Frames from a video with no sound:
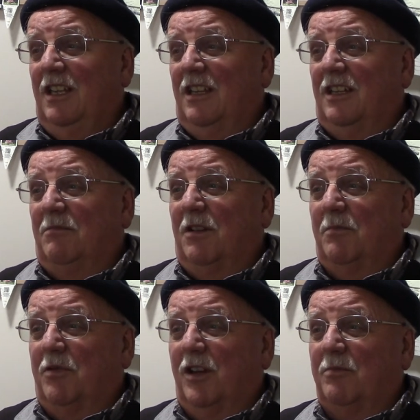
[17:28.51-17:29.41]

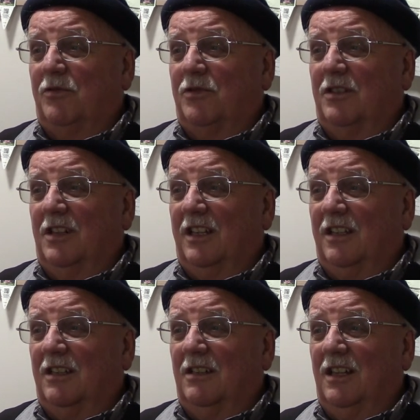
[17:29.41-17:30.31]
by Piper,
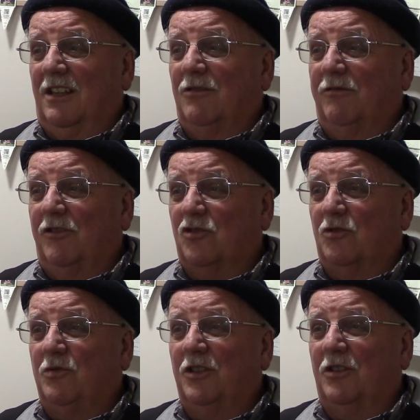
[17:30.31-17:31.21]
like an
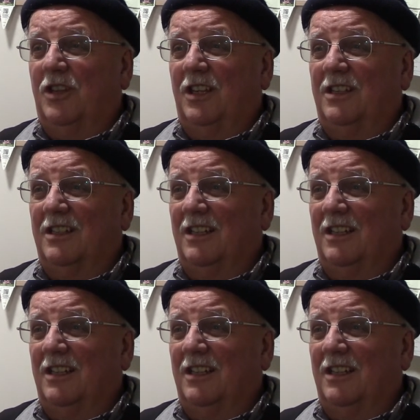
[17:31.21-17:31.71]
official winter kit.